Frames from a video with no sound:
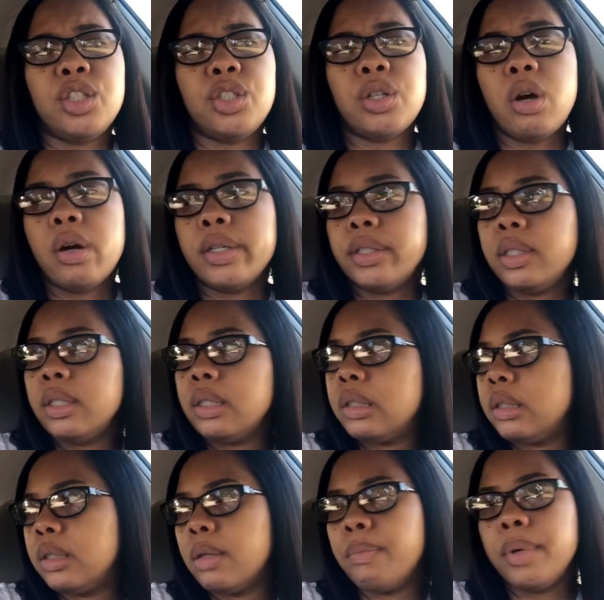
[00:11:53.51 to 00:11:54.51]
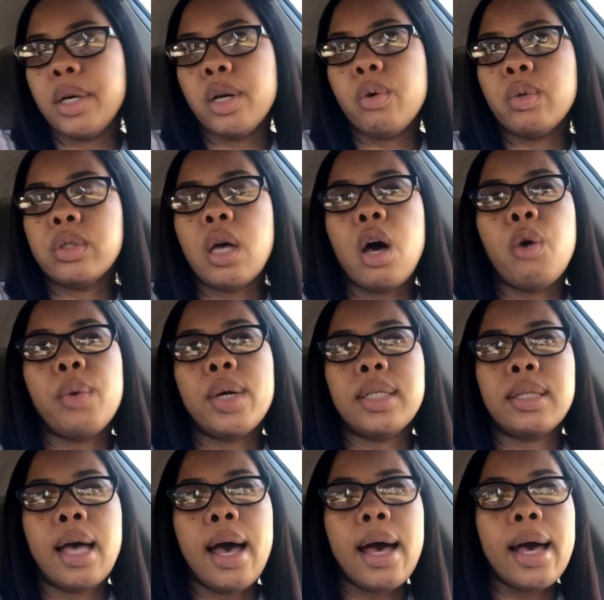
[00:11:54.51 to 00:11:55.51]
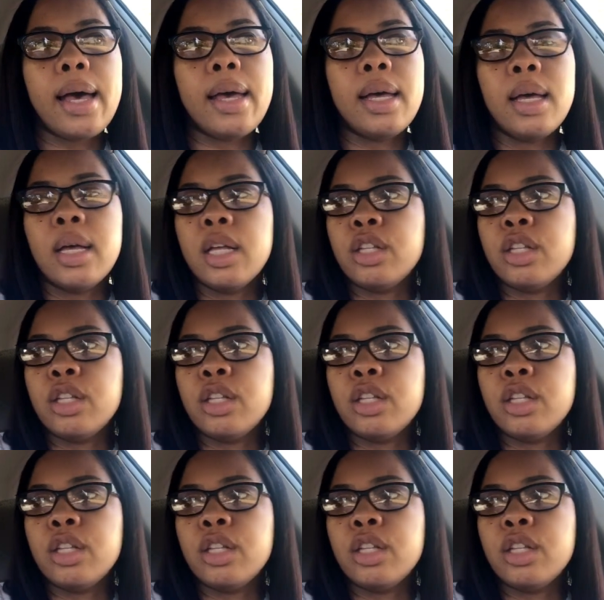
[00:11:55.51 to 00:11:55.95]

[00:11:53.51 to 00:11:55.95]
charges. The bill was always high.